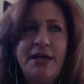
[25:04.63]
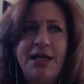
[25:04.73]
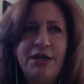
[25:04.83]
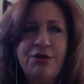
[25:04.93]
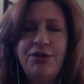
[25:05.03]

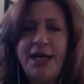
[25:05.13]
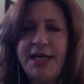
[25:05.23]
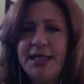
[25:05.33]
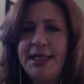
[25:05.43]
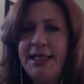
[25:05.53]
internet
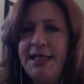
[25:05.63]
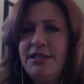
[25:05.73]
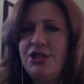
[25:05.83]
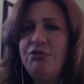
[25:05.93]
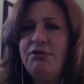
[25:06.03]

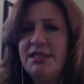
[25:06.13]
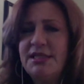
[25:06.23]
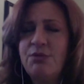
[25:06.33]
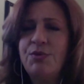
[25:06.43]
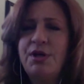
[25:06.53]
leads, you get
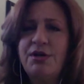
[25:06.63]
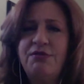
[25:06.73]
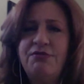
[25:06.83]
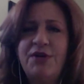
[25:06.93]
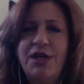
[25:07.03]
someone on the
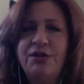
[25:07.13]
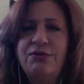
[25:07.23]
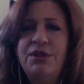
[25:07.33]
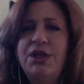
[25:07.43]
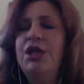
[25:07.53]

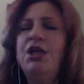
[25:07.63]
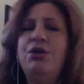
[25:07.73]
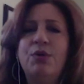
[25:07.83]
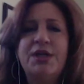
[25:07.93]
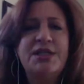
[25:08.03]
phone. You
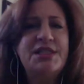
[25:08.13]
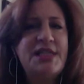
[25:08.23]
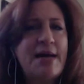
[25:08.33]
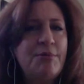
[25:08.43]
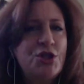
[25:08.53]
want to
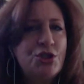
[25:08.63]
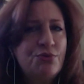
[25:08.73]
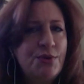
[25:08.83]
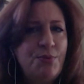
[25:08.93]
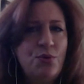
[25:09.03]
establish a
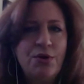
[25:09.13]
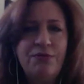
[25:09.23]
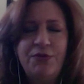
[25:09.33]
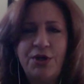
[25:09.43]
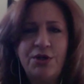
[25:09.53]
rapport
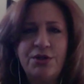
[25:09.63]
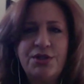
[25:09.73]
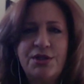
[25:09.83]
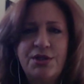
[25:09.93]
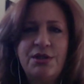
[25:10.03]

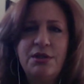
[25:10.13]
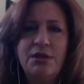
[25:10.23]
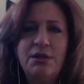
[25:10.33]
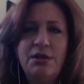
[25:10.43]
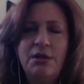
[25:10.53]
first,
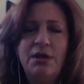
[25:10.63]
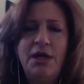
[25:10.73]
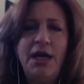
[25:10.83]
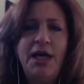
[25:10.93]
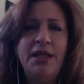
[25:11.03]

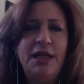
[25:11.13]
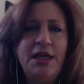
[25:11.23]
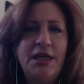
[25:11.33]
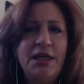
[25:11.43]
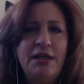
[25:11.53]
and
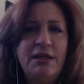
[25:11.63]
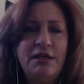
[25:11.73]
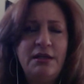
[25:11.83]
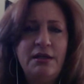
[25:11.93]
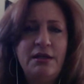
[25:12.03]
then
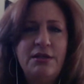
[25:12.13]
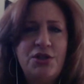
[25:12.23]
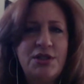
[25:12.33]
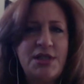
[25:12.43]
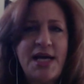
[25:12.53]

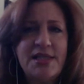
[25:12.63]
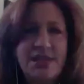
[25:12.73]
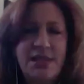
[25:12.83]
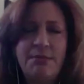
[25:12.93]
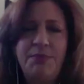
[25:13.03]
just ask
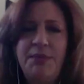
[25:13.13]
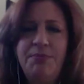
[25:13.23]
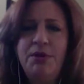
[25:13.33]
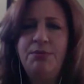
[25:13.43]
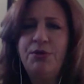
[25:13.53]
them.
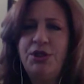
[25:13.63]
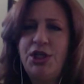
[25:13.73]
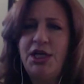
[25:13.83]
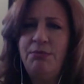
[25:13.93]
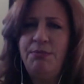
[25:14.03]
People
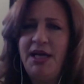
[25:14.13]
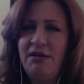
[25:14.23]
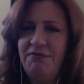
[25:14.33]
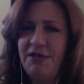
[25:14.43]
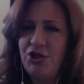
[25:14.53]
appreciate you being
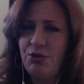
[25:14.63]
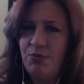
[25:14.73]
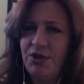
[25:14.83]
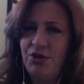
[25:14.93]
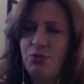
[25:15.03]
efficient
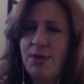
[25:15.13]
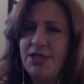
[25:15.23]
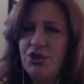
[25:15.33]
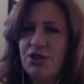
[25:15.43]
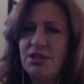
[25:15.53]
with your
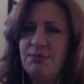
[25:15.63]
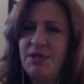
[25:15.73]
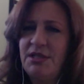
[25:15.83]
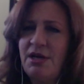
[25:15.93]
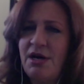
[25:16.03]
questions,
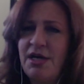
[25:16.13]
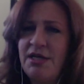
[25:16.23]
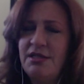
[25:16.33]
but not,